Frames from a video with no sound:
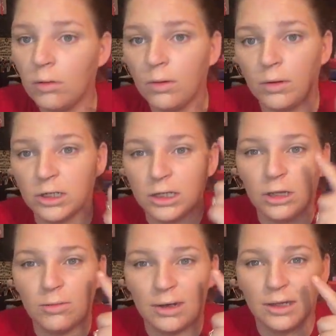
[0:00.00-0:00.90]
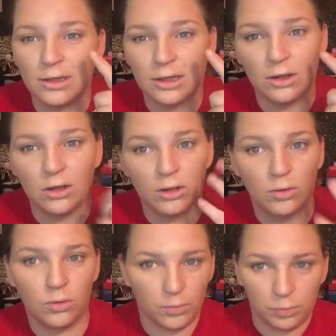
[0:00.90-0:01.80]
one, which this one is still a
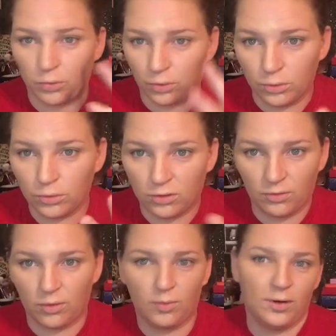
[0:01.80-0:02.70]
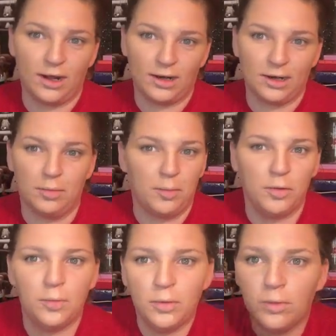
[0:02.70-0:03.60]
little bruised from when I did my
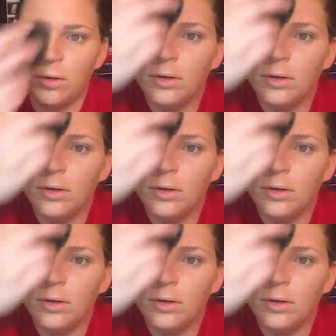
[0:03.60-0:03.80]
boo-boo.